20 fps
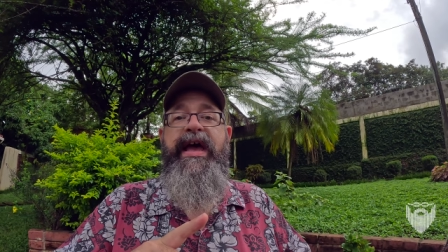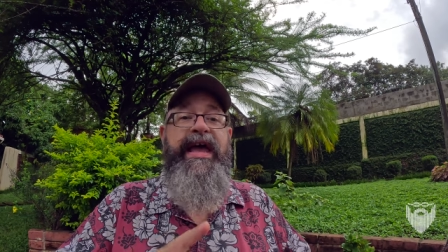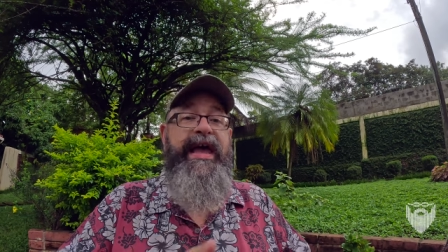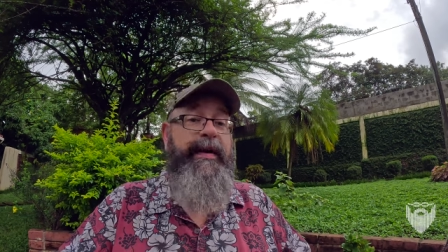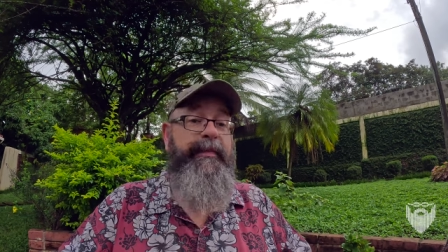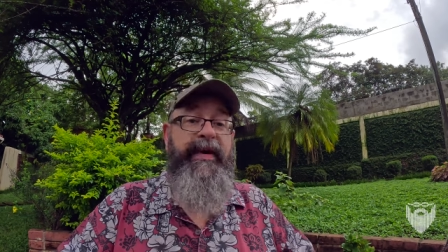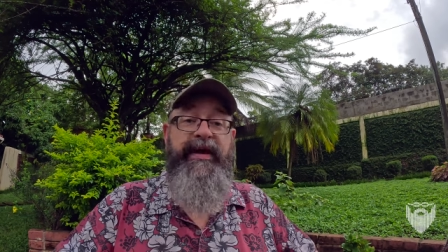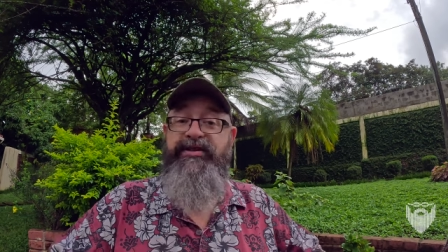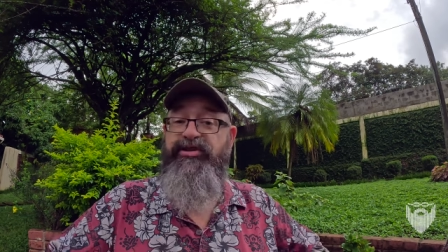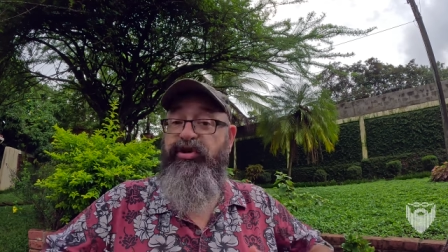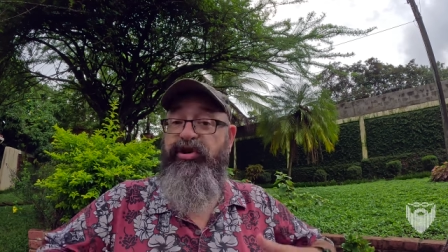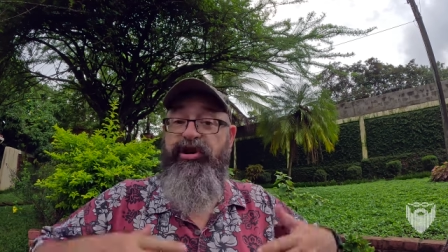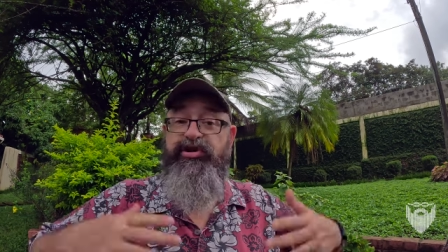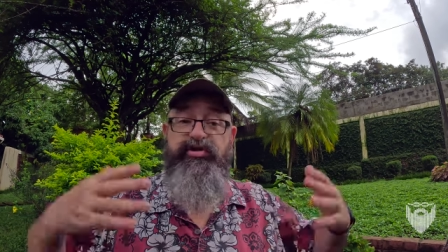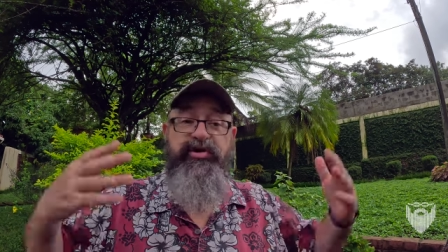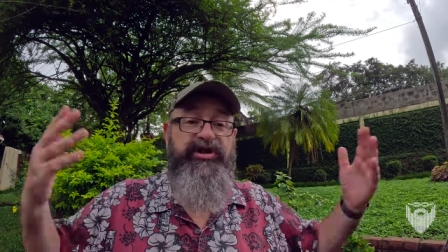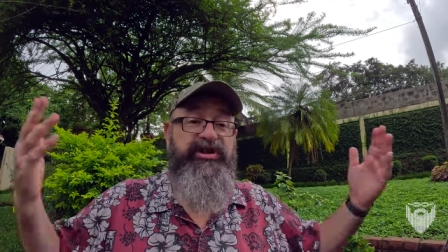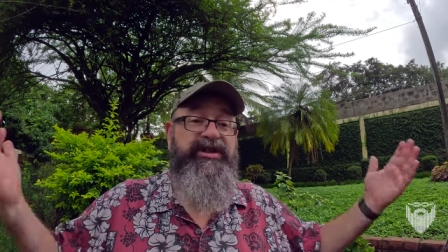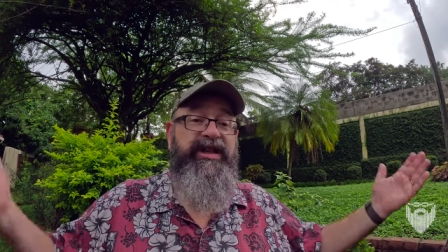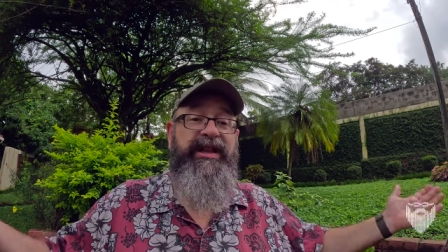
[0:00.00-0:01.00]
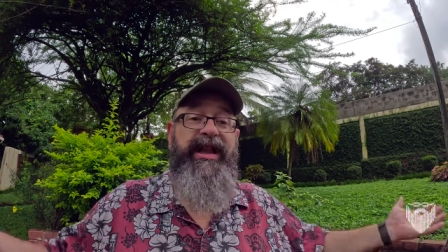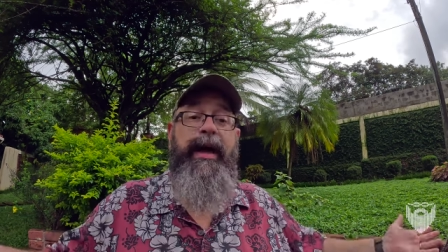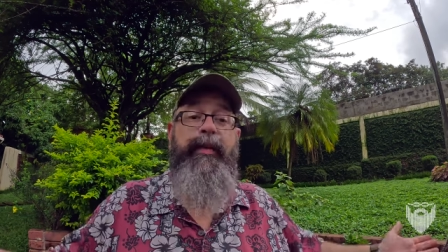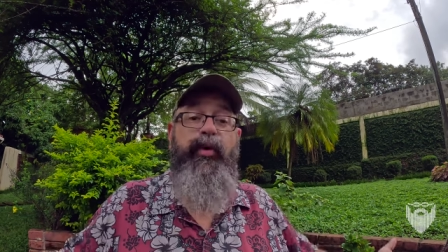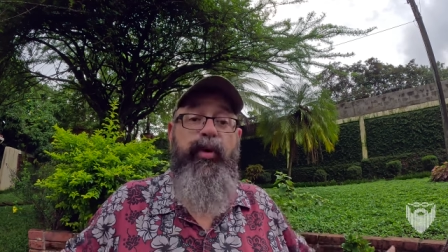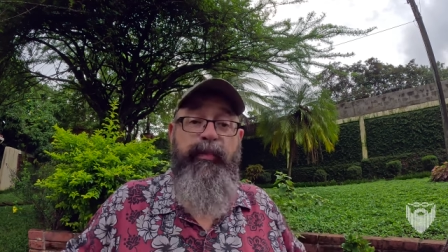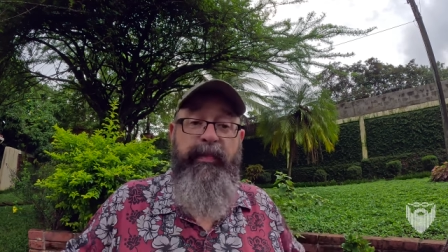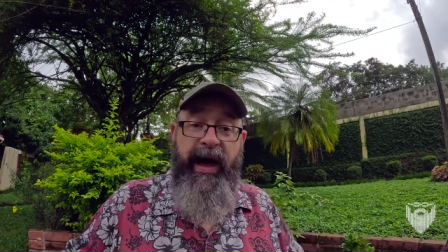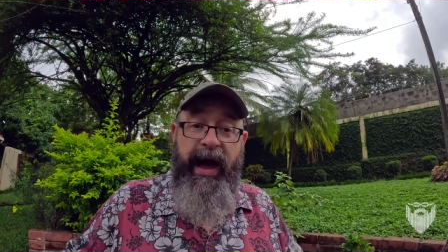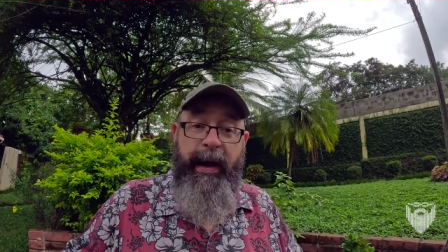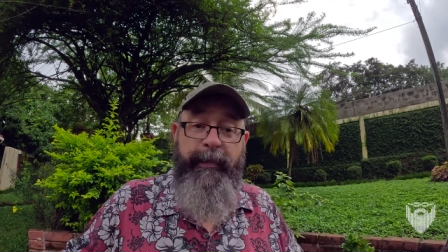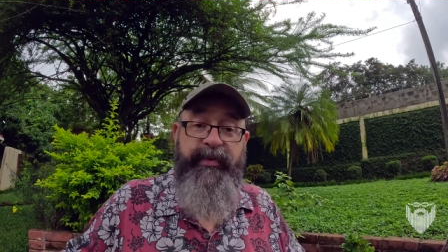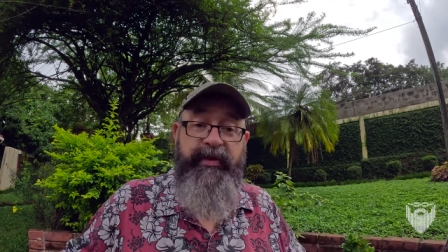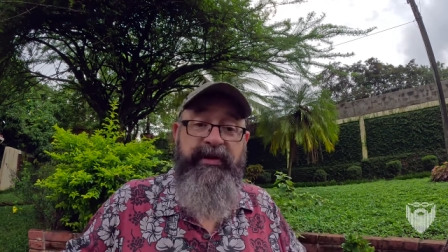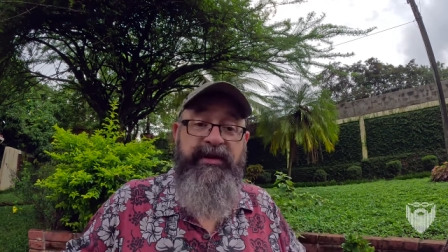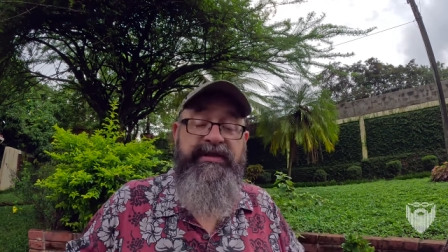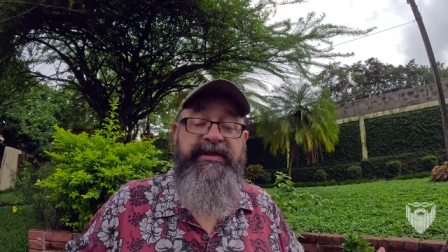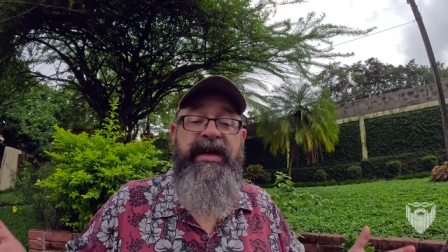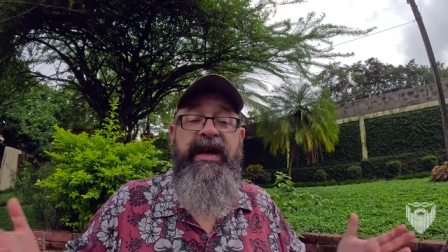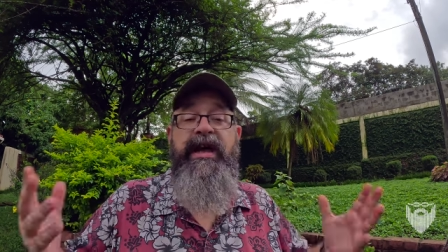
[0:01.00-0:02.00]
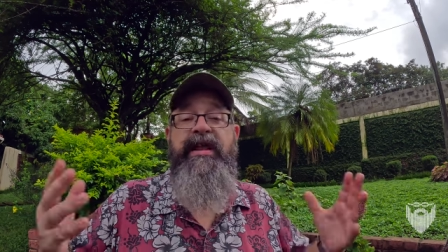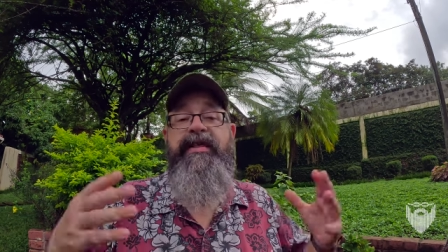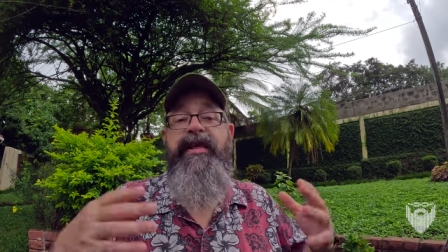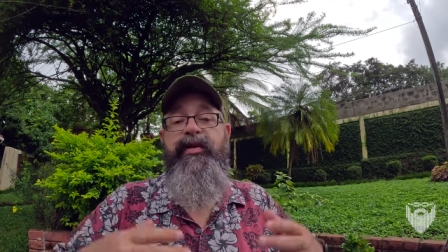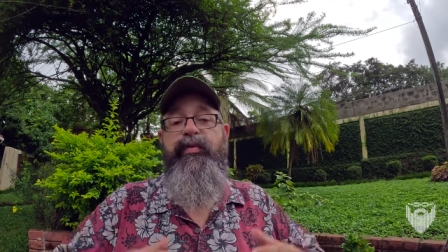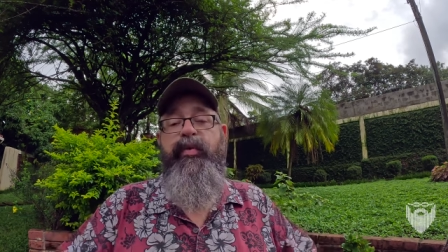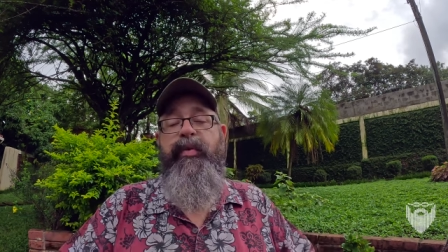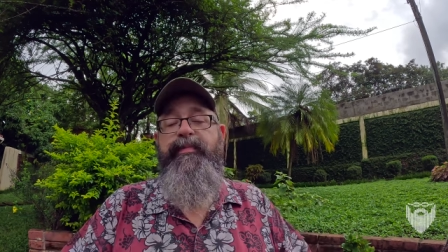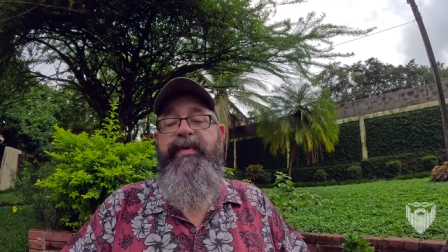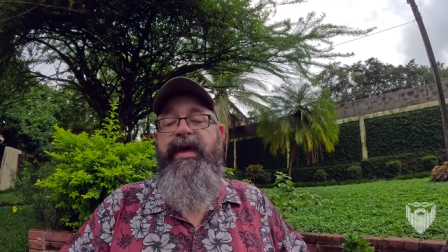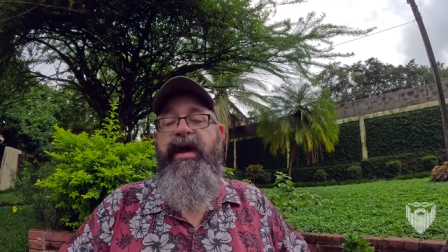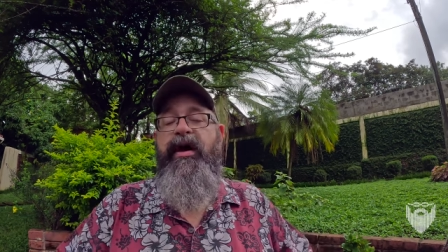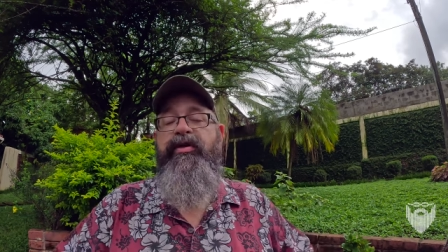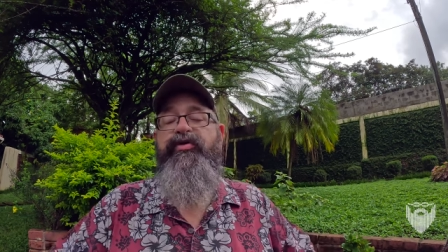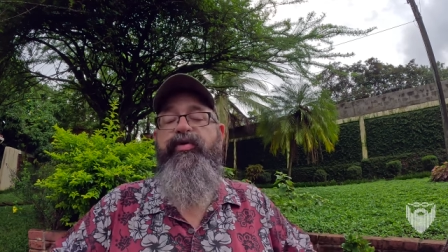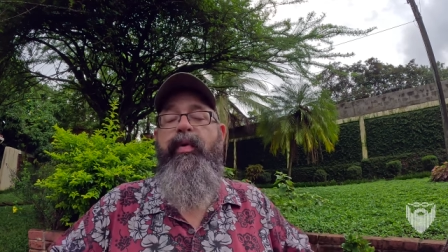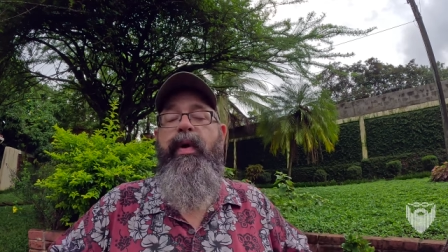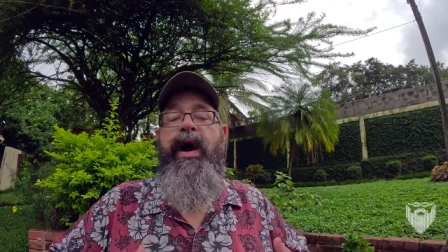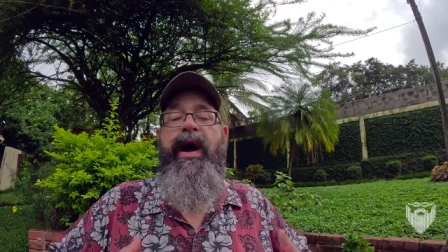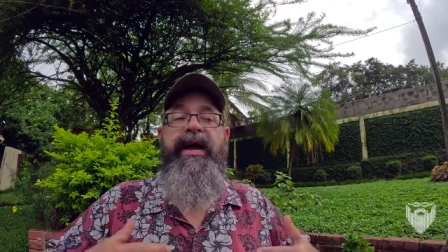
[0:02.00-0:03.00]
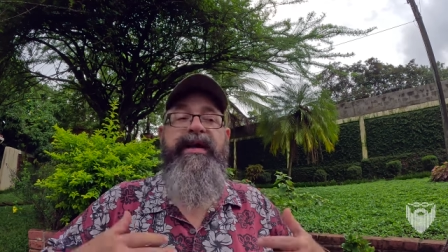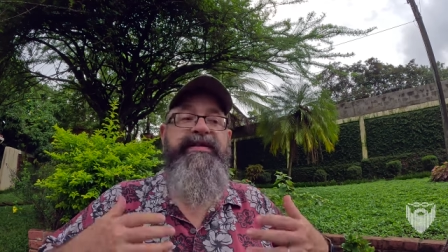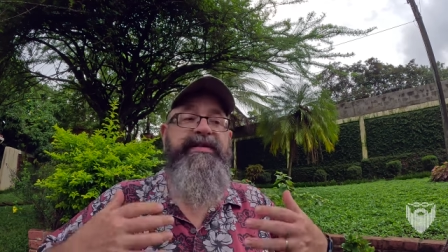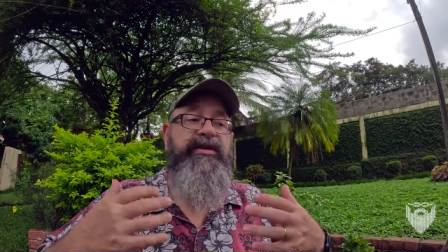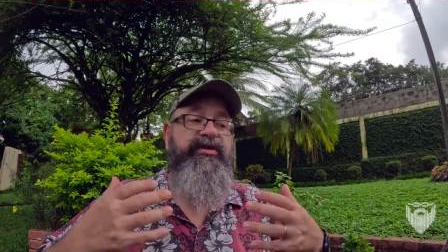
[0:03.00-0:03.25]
it makes their country just a lot more populous than it would be otherwise,